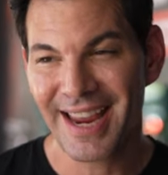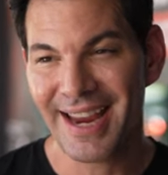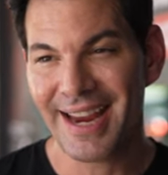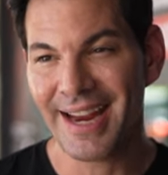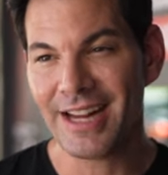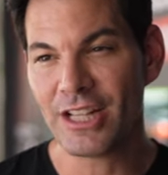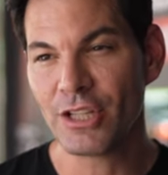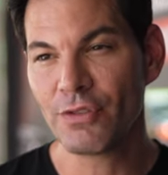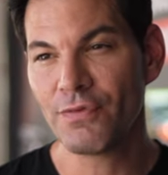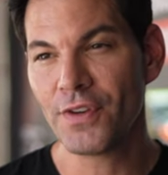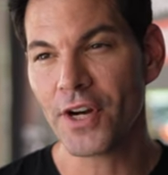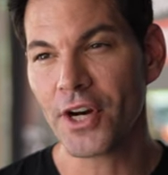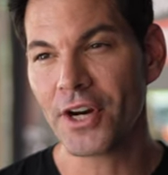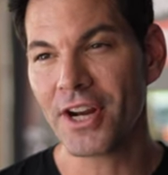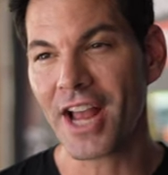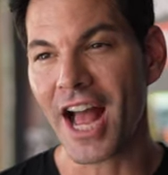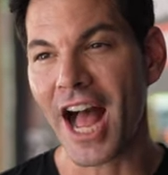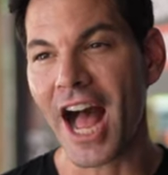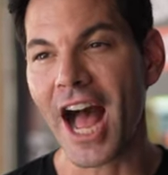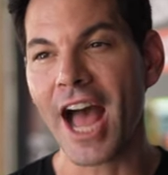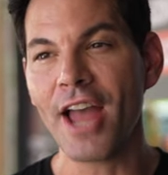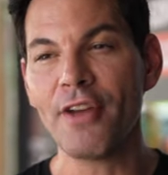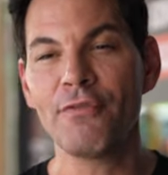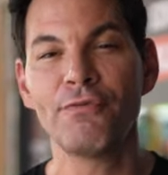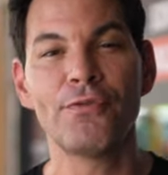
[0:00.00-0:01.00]
It's very
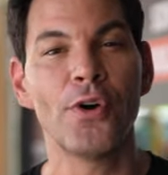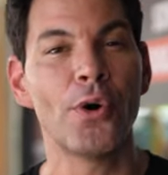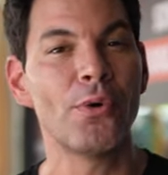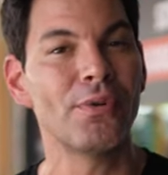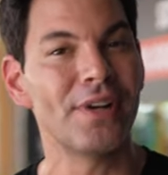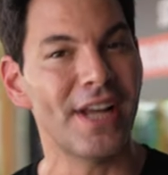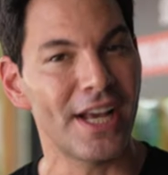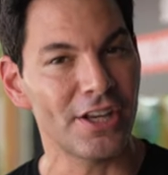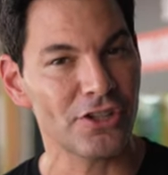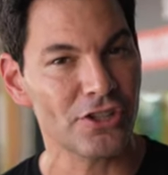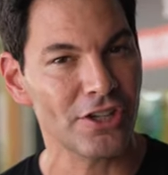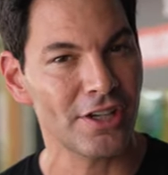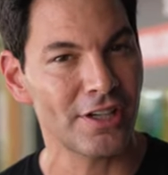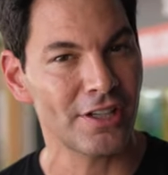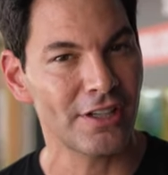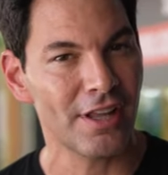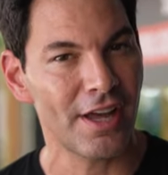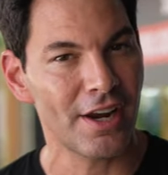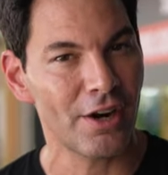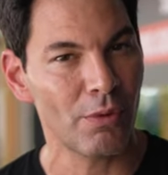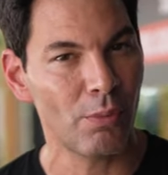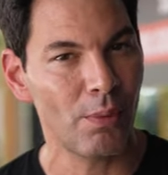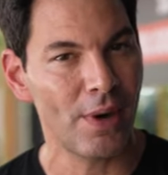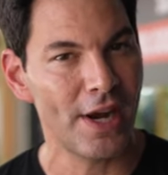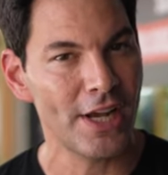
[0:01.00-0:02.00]
iPhone-esque in a
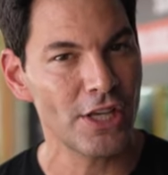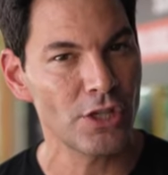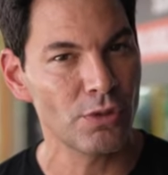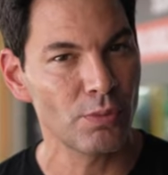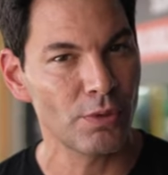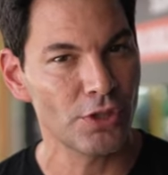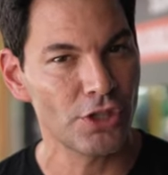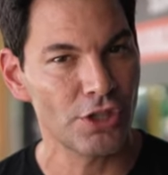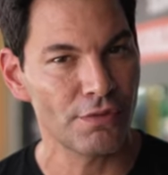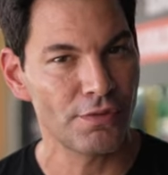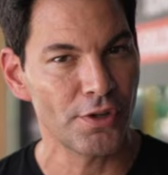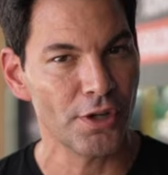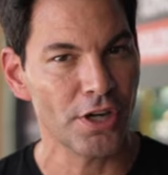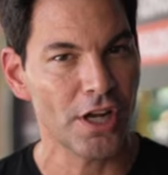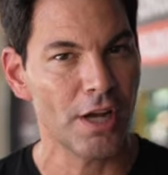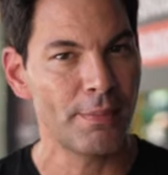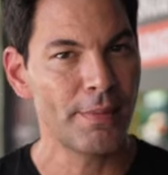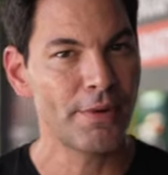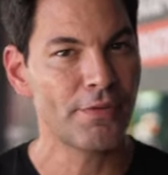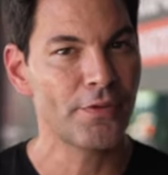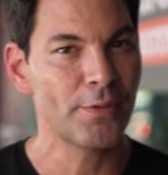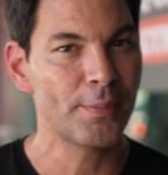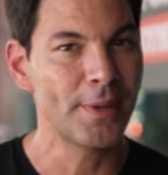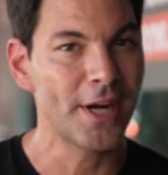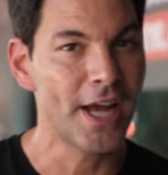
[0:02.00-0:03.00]
lot of ways, which if you're
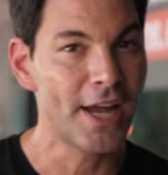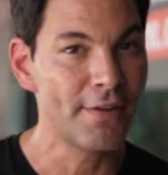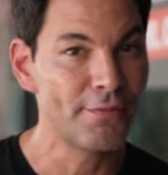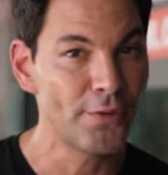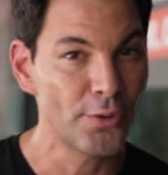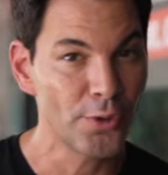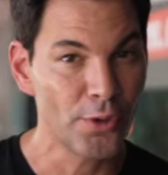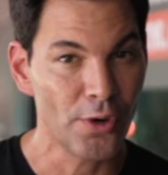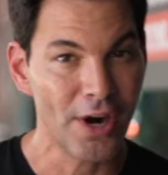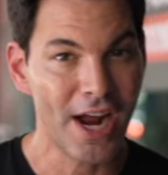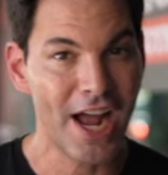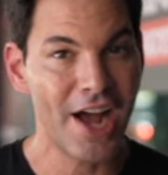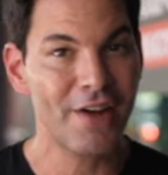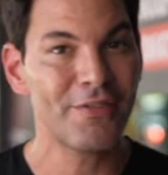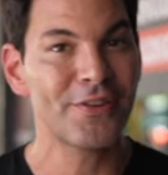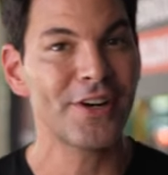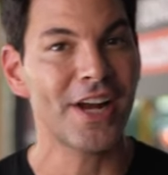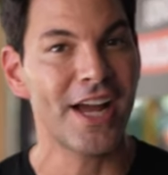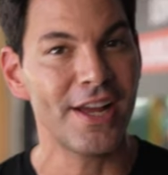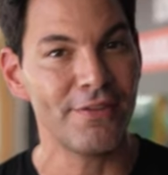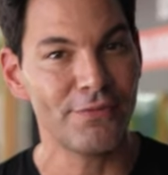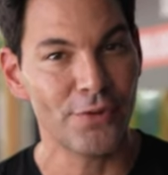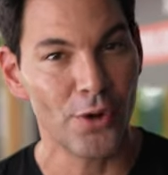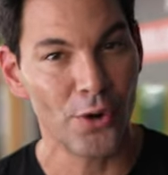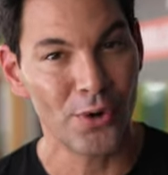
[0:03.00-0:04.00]
coming from an iPhone or have an
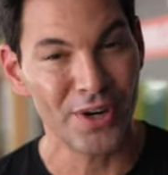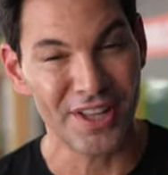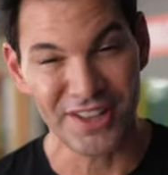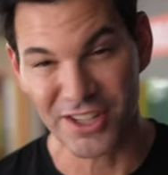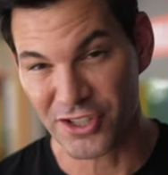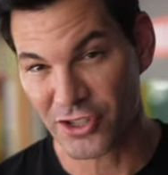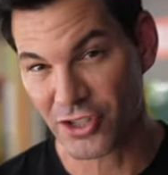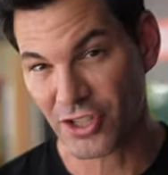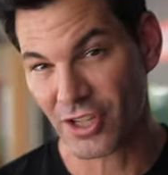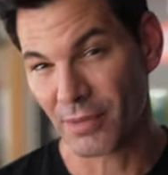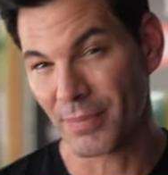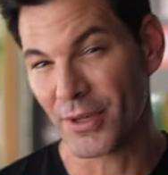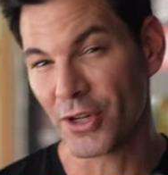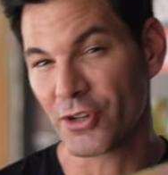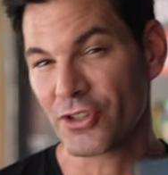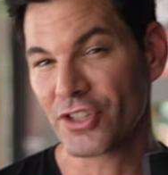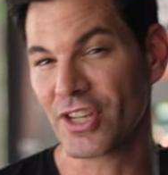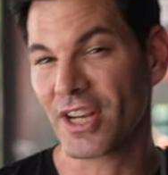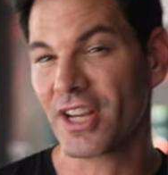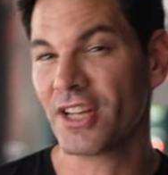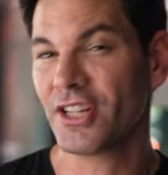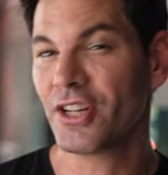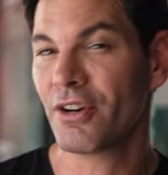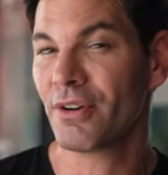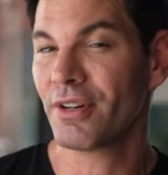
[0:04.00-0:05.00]
iPhone, and this is gonna be your
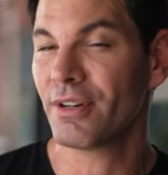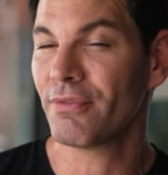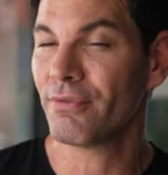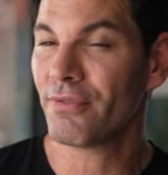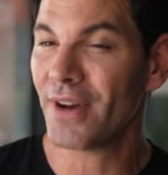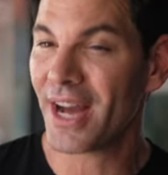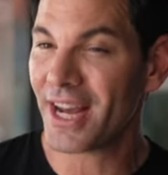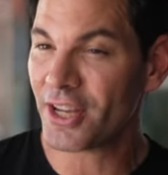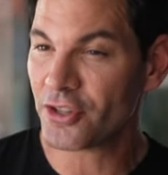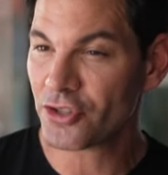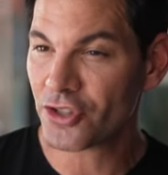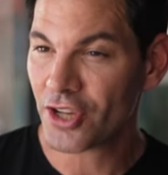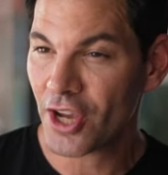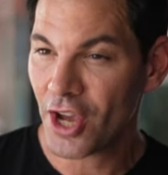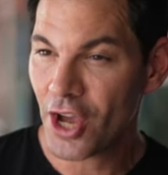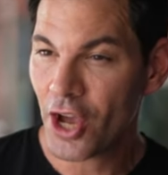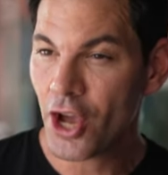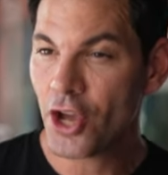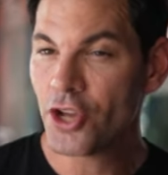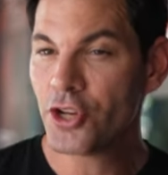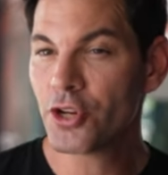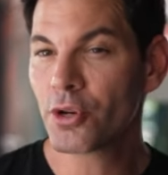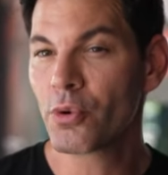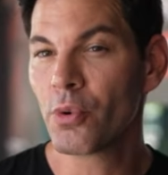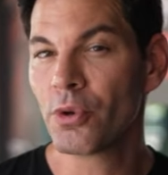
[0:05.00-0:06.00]
secondary device,
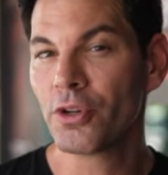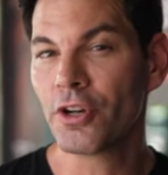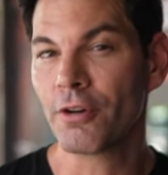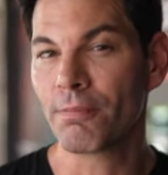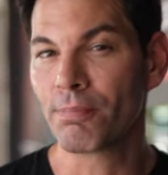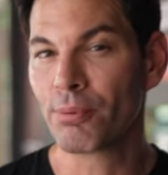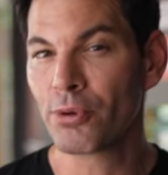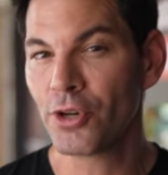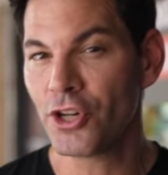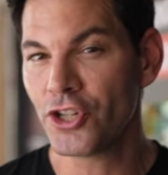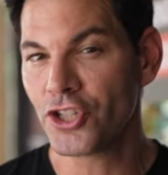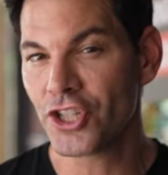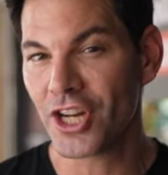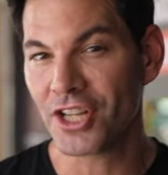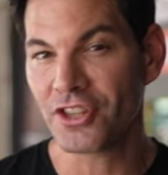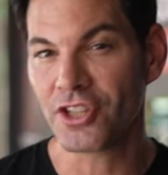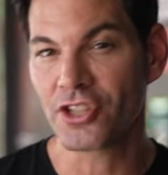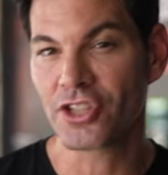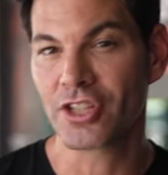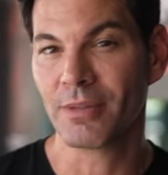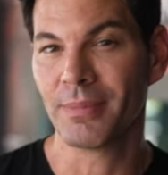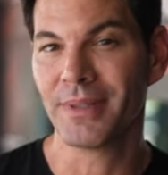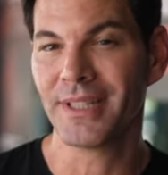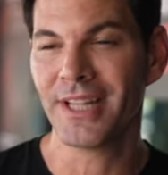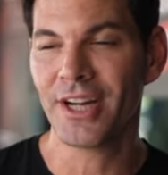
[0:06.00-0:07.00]
you're going to appreciate the
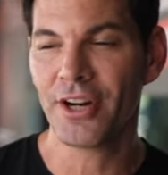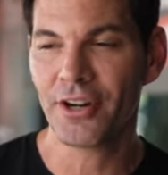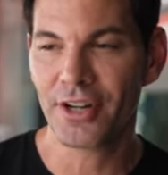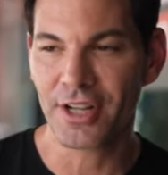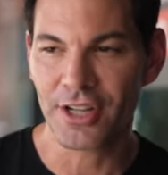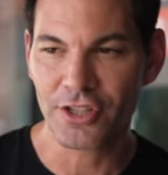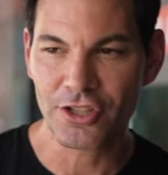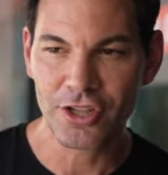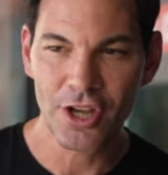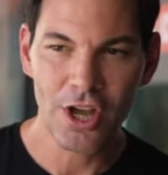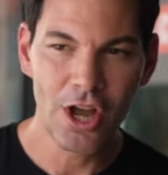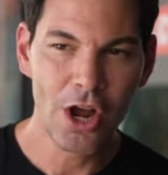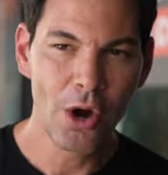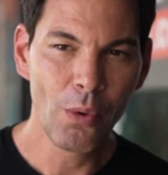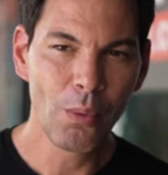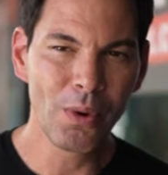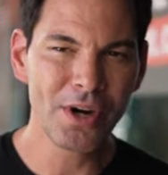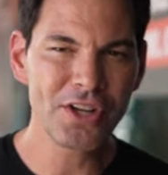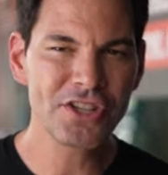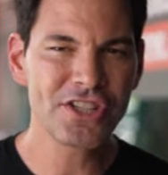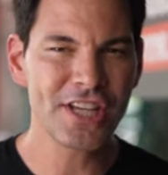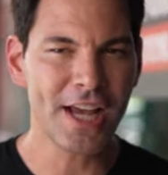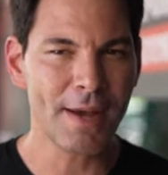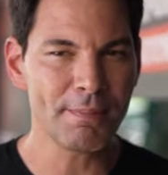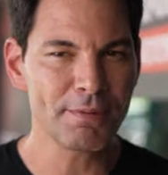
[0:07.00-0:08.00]
similarities,
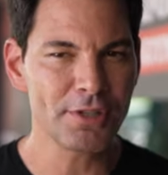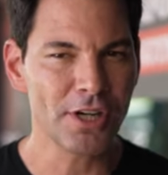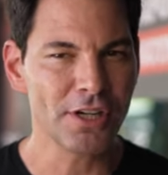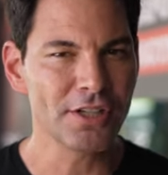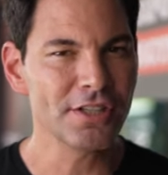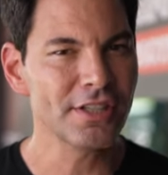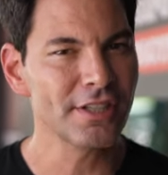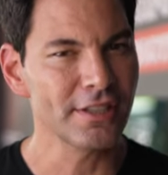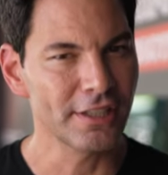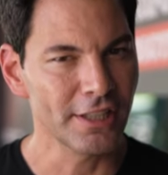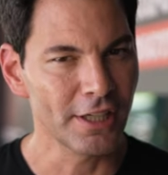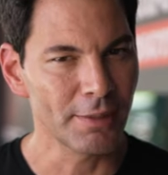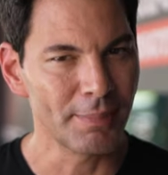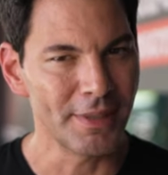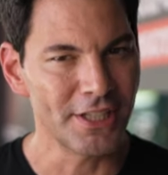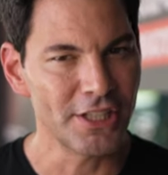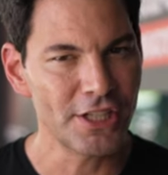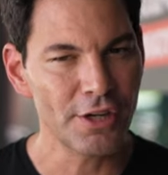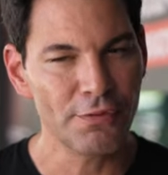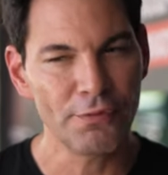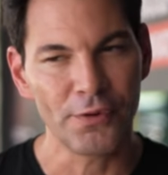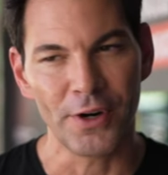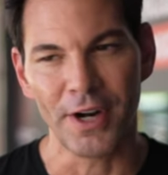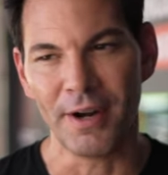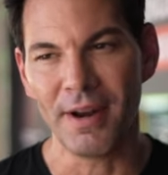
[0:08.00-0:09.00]
whereas Samsung's is a little bit
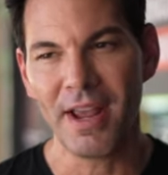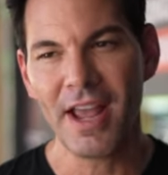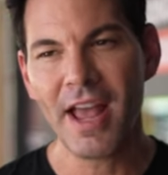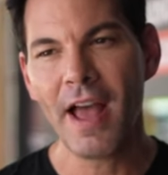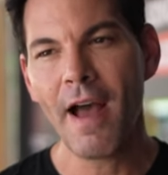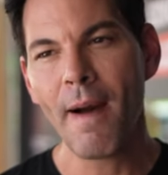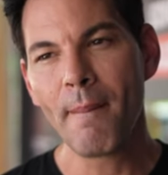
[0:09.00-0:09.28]
different.